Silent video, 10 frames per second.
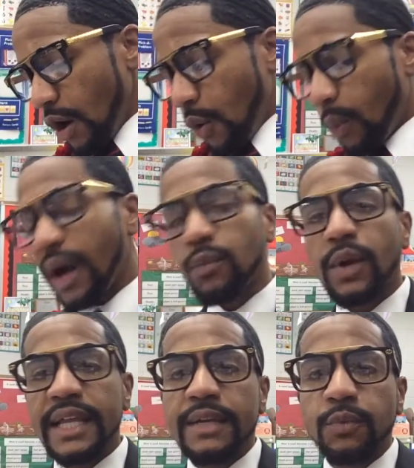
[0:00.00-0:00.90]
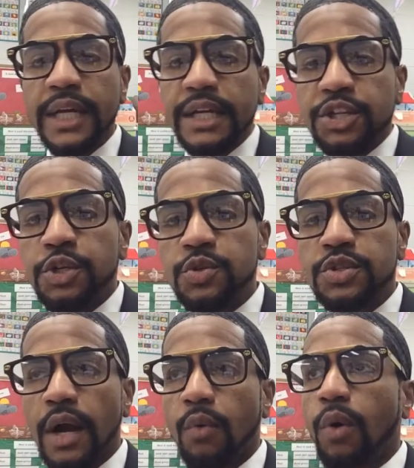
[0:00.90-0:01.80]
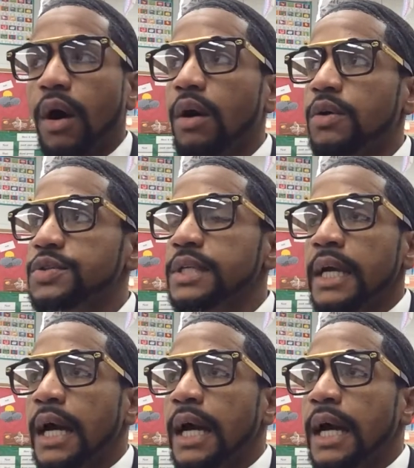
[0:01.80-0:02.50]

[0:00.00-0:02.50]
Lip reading: One way that we can use our walls